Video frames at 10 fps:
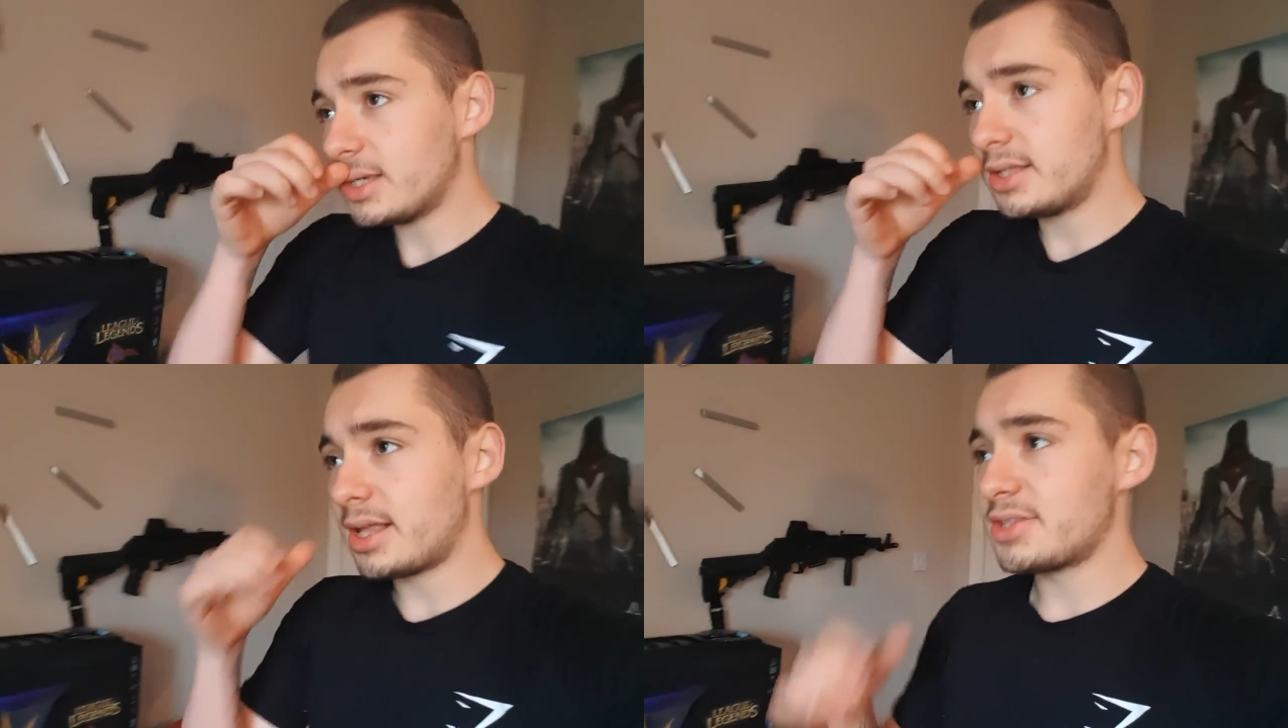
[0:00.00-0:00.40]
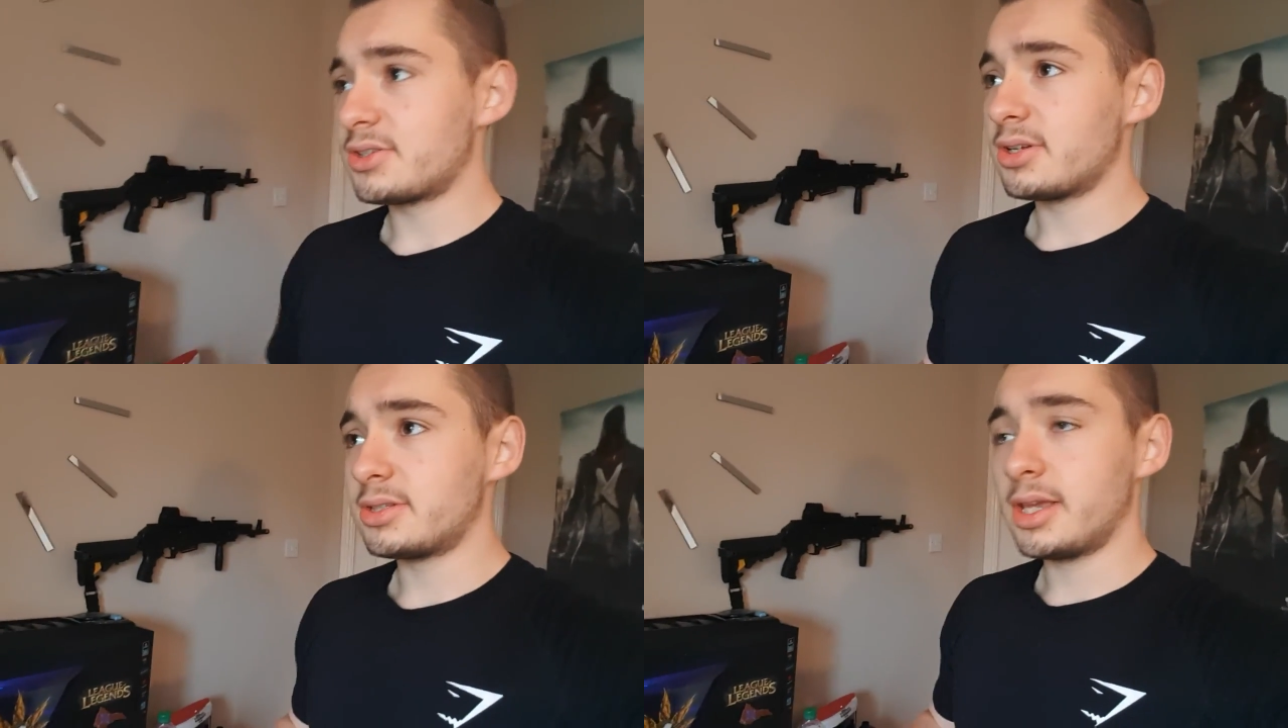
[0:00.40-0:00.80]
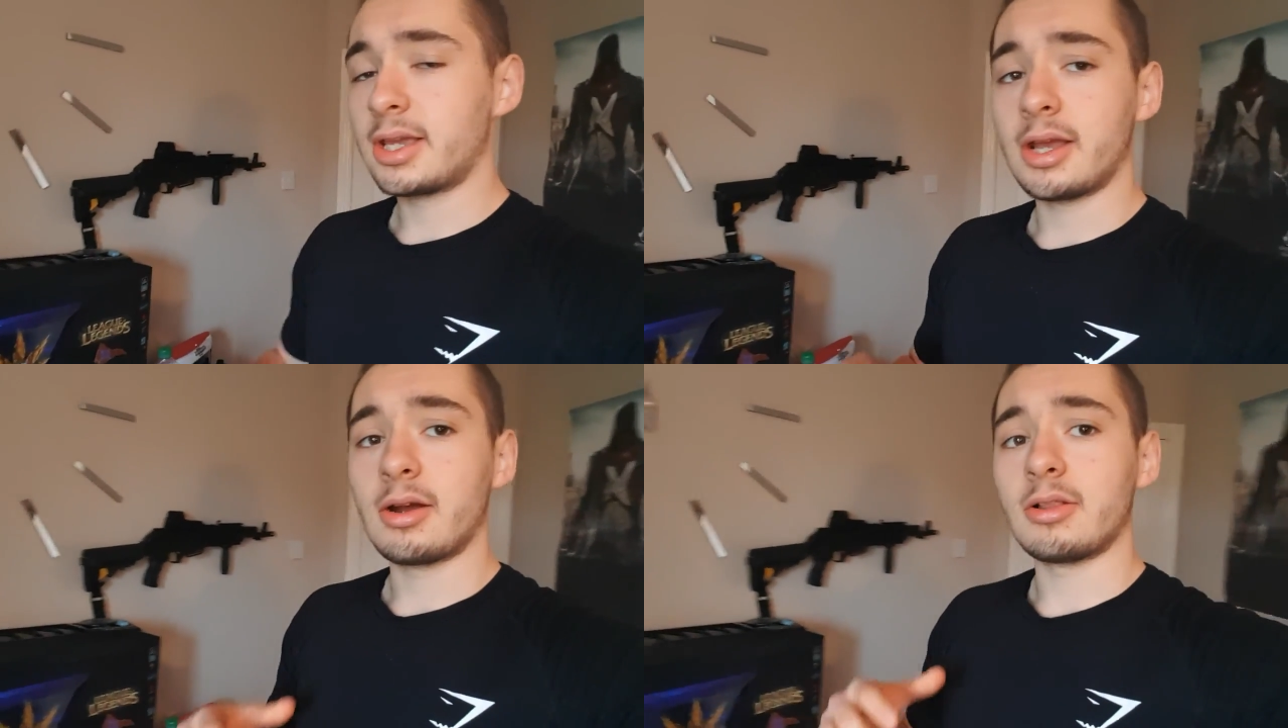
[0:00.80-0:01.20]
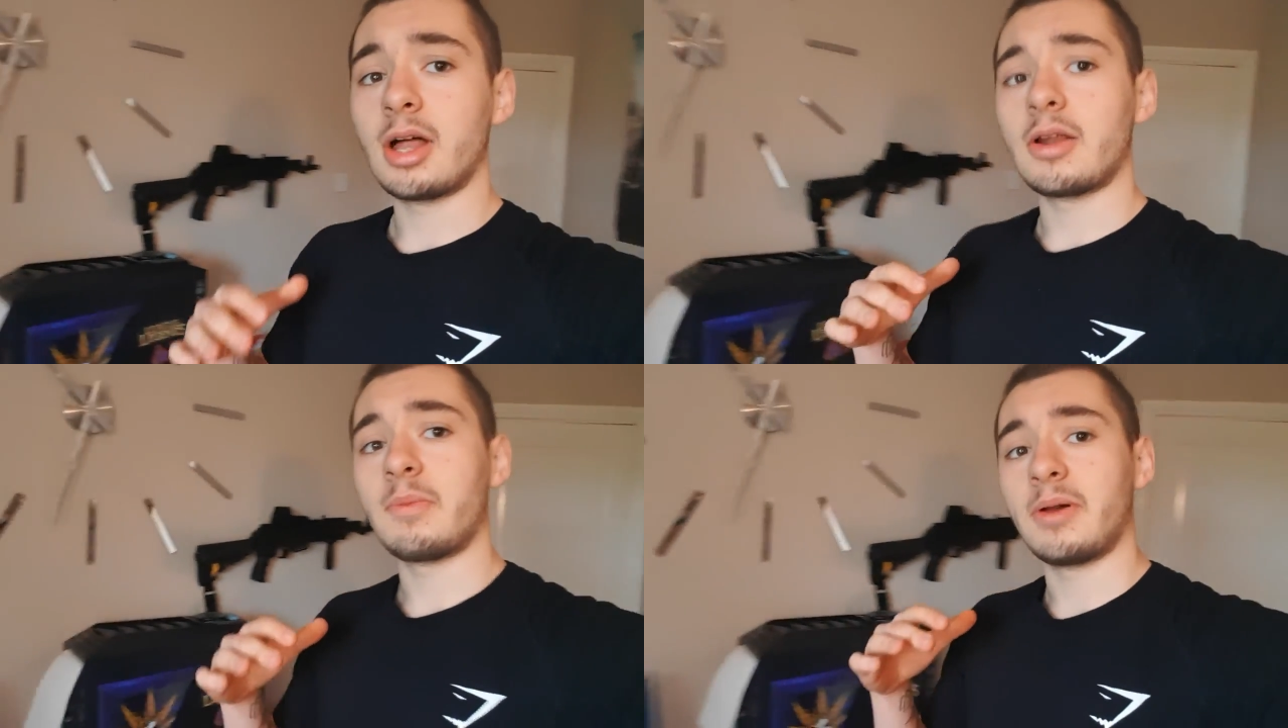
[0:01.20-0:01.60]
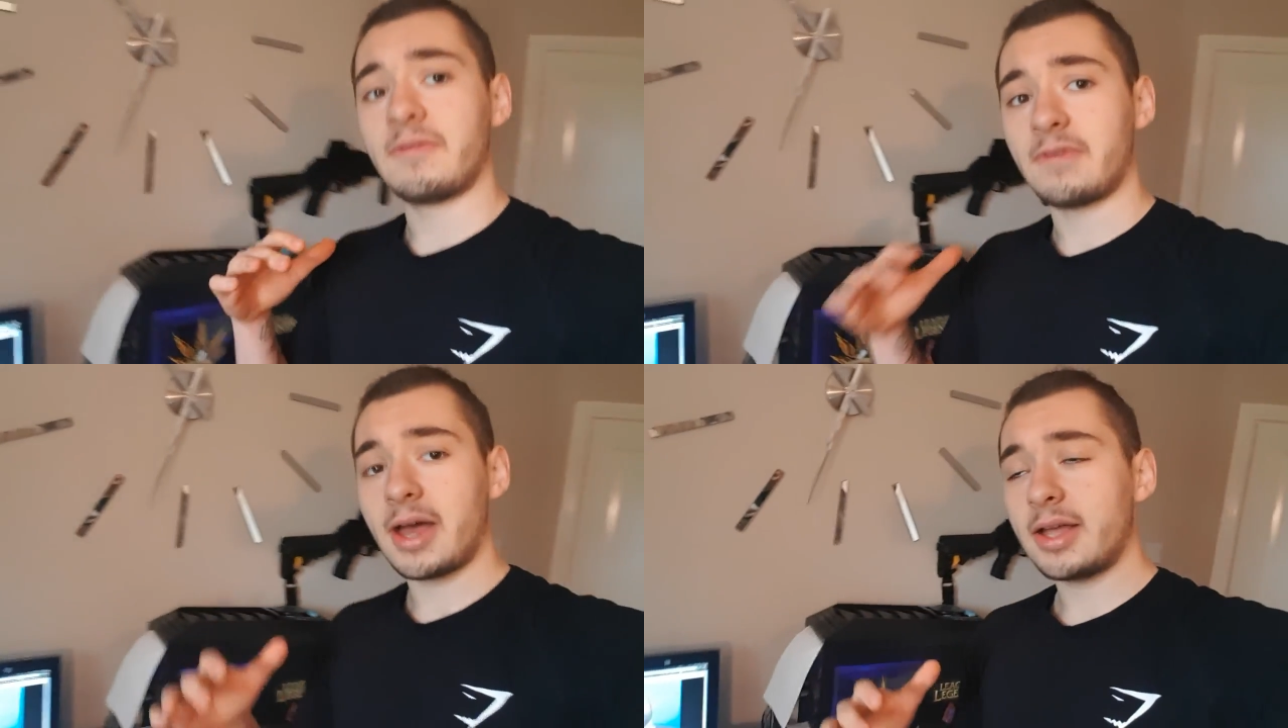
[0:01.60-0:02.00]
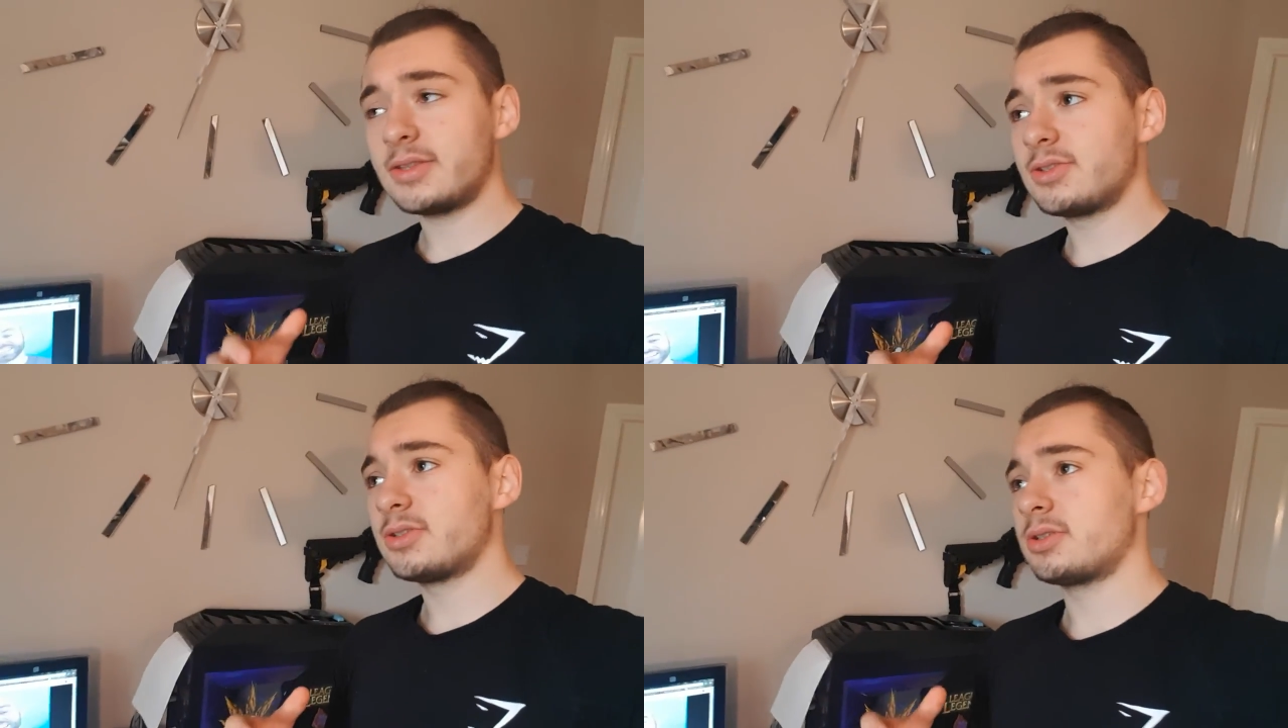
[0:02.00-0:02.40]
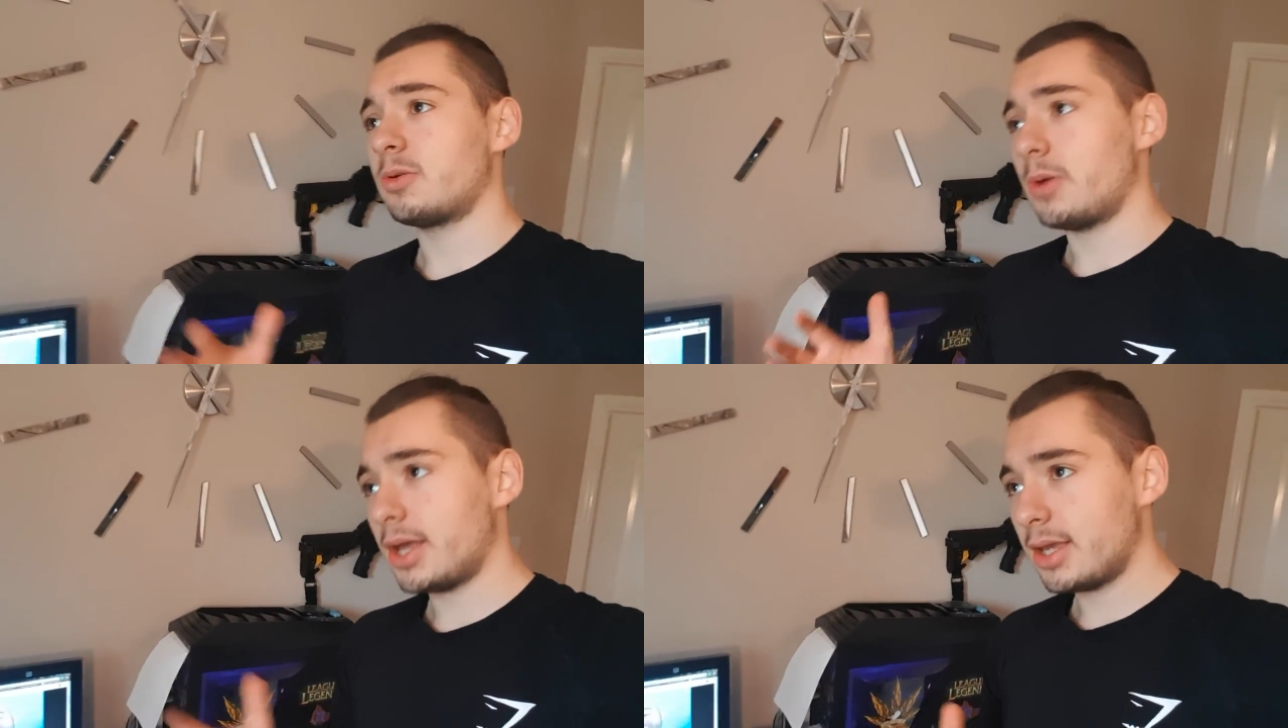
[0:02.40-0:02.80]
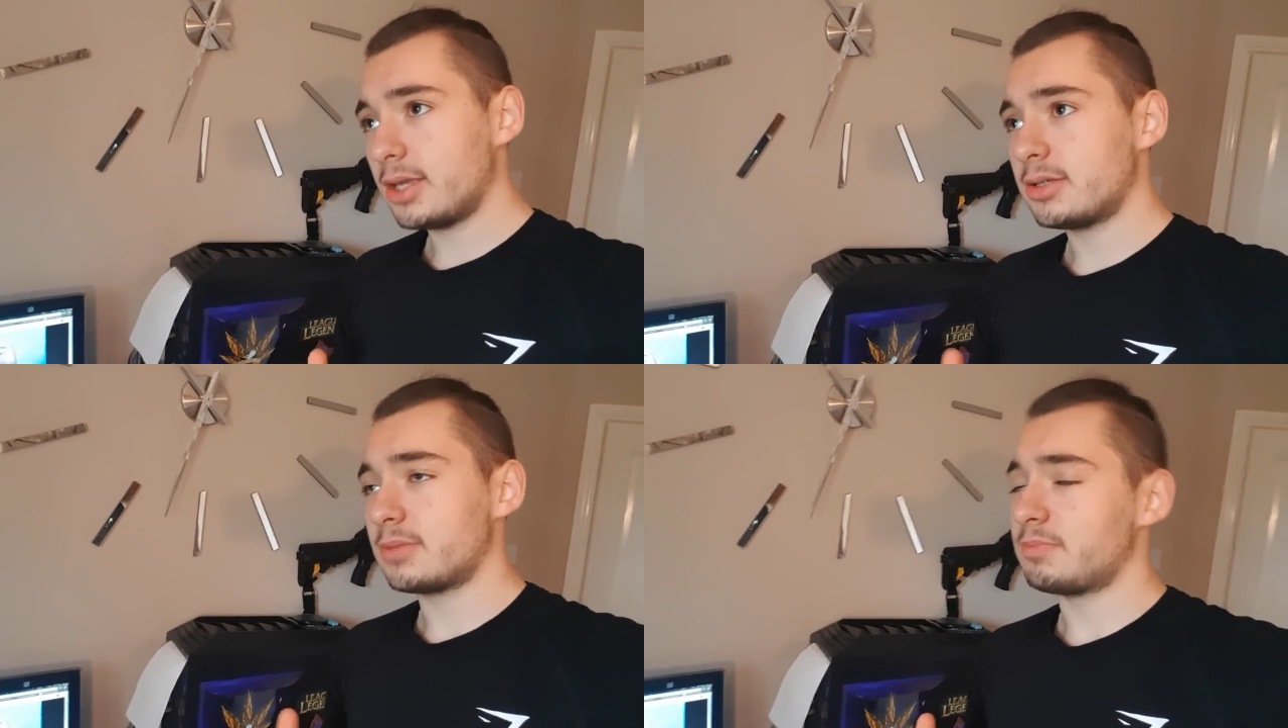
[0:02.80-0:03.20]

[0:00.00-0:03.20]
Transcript: And that's gonna take care of a lot of my fats away.